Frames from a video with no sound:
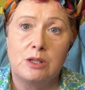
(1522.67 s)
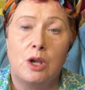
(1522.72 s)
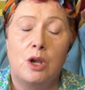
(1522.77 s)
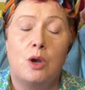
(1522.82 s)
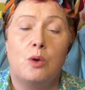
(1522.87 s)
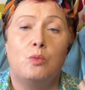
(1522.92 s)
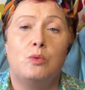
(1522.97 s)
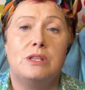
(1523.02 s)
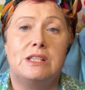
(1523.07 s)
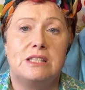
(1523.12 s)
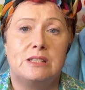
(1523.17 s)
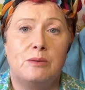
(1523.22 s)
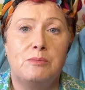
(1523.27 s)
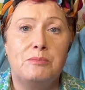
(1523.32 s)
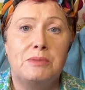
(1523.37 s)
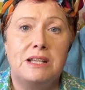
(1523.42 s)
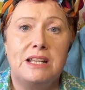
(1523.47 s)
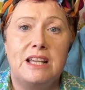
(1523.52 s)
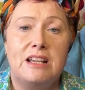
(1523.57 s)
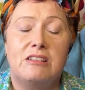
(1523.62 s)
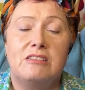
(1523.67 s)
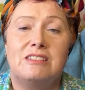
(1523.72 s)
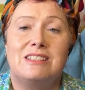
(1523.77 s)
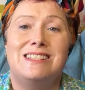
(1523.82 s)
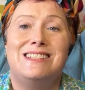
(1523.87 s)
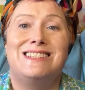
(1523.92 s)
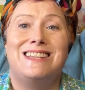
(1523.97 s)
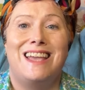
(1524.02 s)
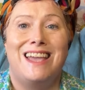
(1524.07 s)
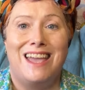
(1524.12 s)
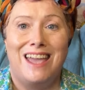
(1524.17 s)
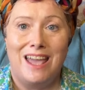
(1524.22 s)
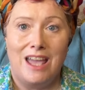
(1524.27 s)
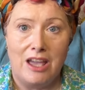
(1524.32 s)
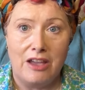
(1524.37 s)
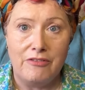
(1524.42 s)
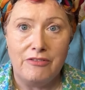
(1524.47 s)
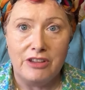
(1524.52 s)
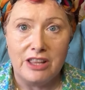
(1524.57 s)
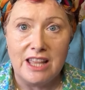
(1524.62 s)
with somebody else's
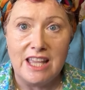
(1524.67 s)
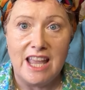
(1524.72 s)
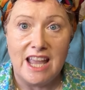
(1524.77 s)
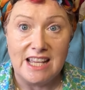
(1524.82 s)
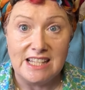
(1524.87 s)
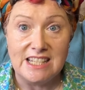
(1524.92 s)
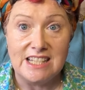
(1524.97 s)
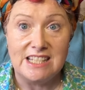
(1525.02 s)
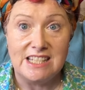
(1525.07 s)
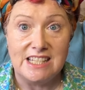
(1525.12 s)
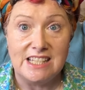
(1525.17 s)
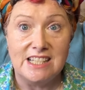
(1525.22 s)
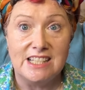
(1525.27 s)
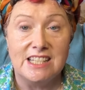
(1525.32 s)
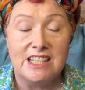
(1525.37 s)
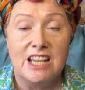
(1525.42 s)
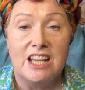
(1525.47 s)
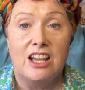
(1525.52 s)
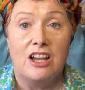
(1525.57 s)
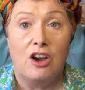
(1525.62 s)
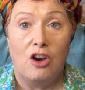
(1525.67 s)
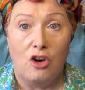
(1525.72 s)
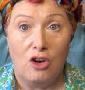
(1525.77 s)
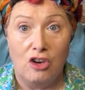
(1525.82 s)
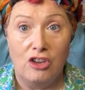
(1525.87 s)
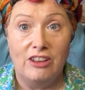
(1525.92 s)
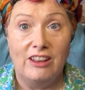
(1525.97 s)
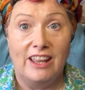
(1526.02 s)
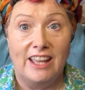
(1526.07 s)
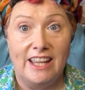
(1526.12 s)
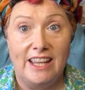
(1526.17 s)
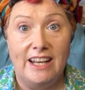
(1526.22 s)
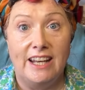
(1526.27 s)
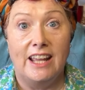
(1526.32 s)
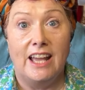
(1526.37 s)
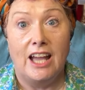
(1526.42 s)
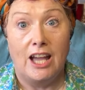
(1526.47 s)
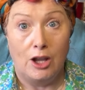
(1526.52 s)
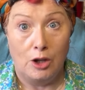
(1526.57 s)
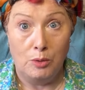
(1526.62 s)
heavily edited online
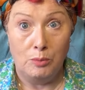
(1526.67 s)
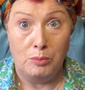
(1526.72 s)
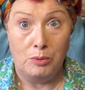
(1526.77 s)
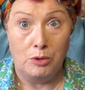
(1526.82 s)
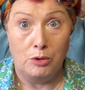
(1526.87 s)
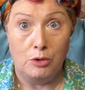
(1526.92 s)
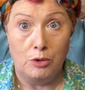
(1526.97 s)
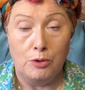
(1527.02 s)
output.